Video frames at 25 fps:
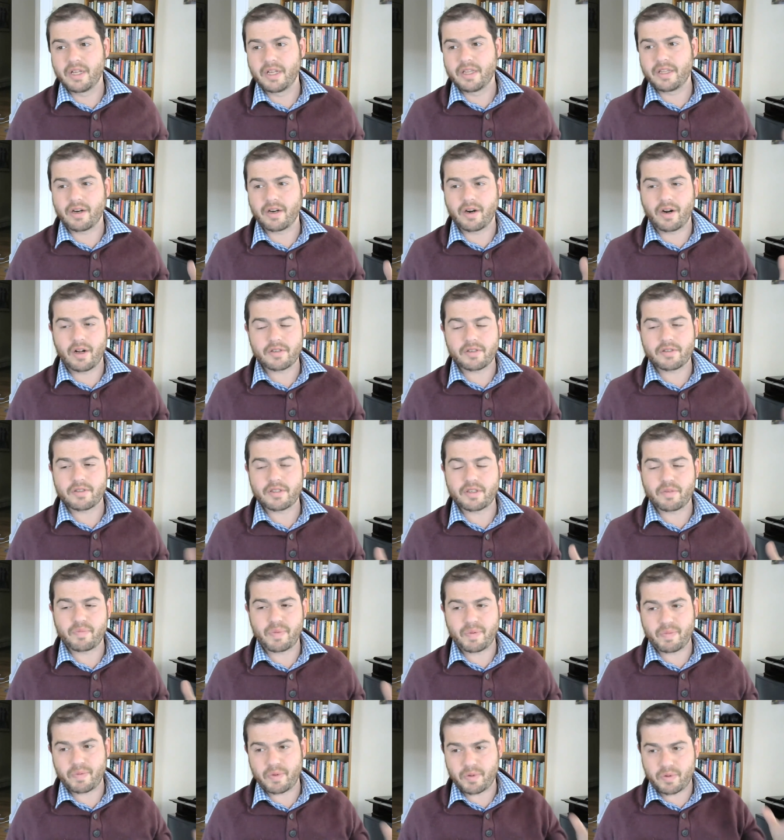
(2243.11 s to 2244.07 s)
There are also
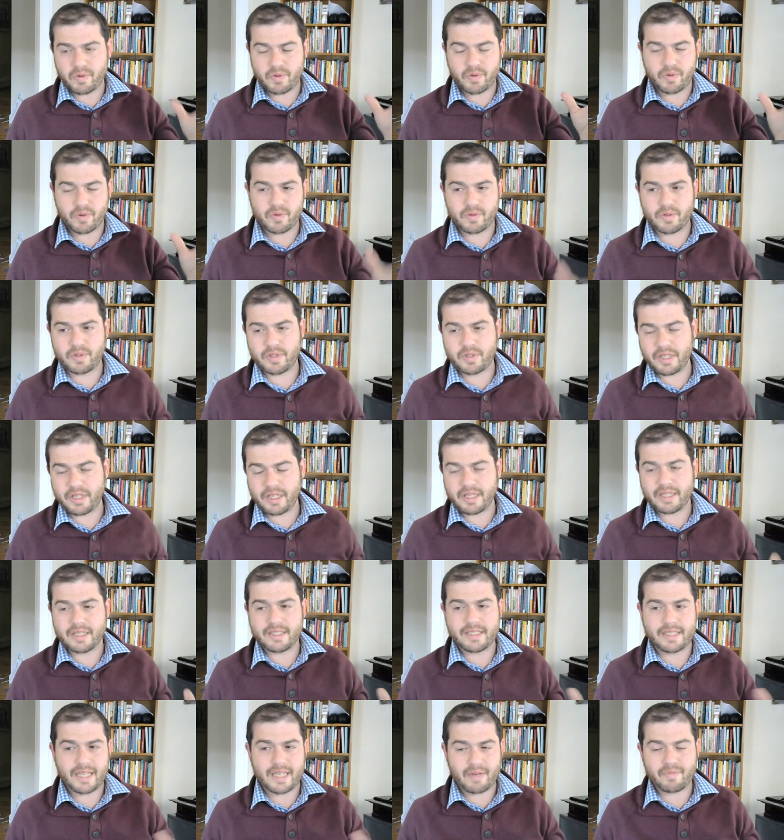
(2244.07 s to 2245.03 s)
some people who see the
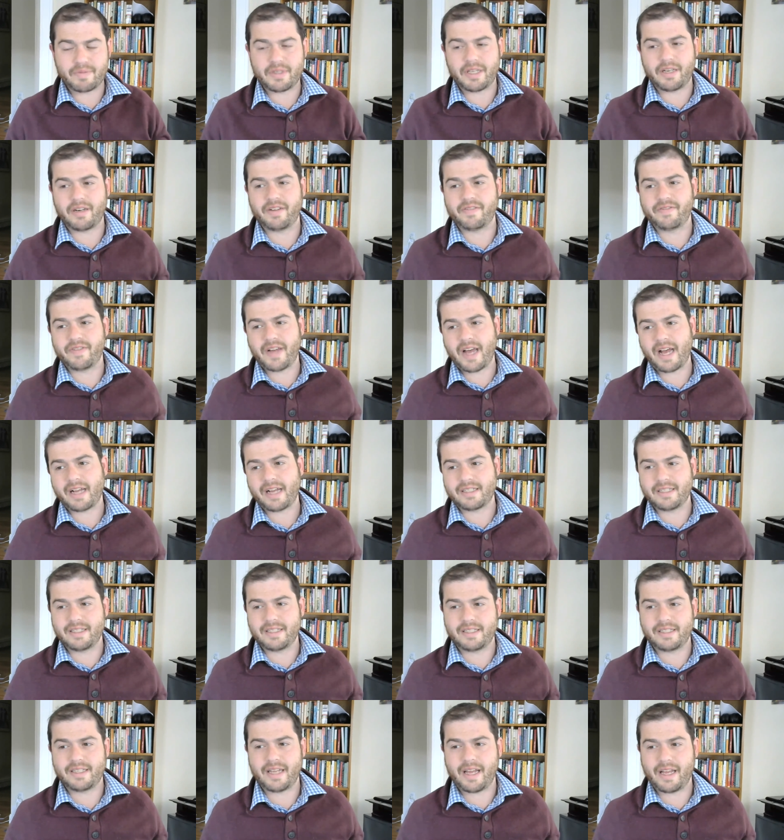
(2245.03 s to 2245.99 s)
same set of facts
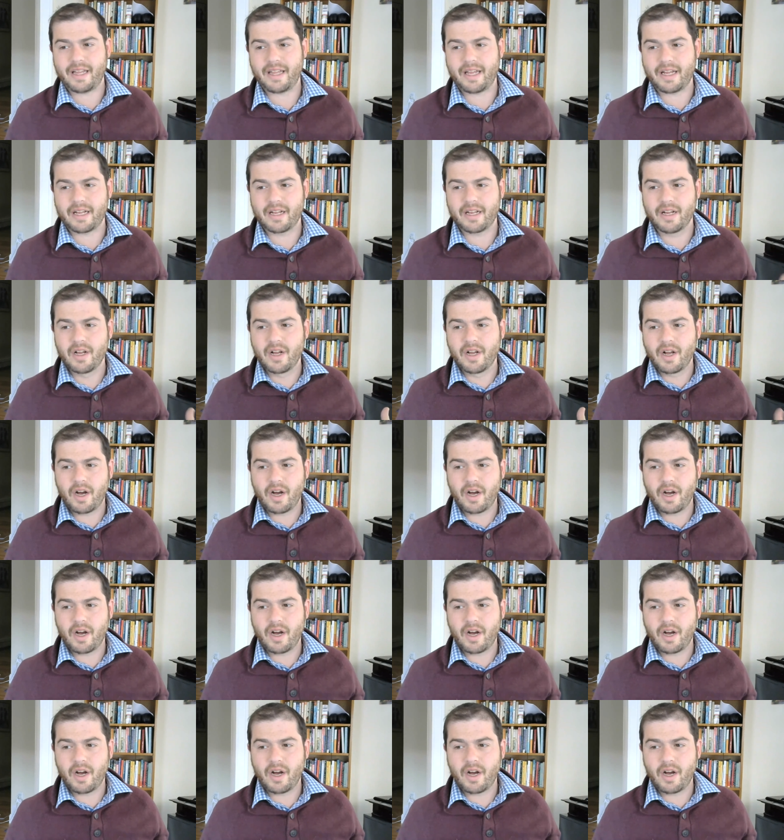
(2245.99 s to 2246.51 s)
and say, like,